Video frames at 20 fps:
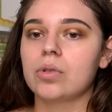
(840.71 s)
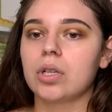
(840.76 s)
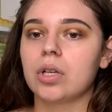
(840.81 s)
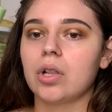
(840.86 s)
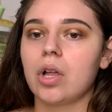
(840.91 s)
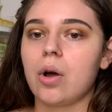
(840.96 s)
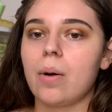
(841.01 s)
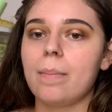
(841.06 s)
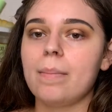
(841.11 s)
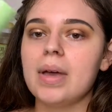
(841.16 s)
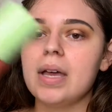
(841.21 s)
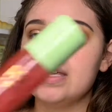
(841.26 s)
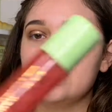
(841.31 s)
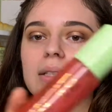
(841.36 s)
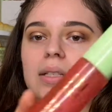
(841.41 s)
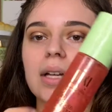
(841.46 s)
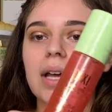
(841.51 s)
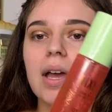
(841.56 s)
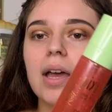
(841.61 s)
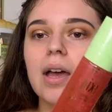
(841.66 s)
Glow
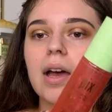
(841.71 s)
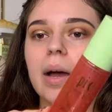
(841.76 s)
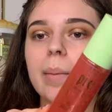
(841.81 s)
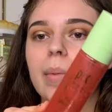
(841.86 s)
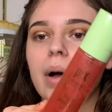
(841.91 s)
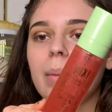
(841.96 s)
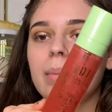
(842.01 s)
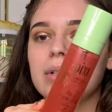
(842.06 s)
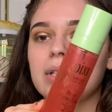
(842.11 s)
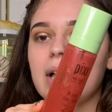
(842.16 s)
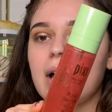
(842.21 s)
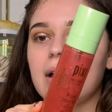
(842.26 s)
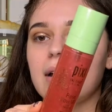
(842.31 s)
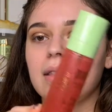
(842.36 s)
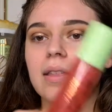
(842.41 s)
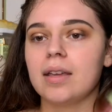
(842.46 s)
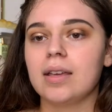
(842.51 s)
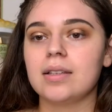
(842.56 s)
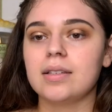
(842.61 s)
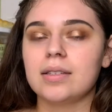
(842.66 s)
Mist. I'm almost out of
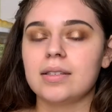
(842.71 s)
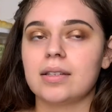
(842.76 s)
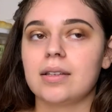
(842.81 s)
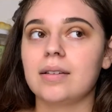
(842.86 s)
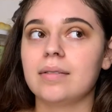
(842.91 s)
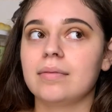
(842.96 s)
this.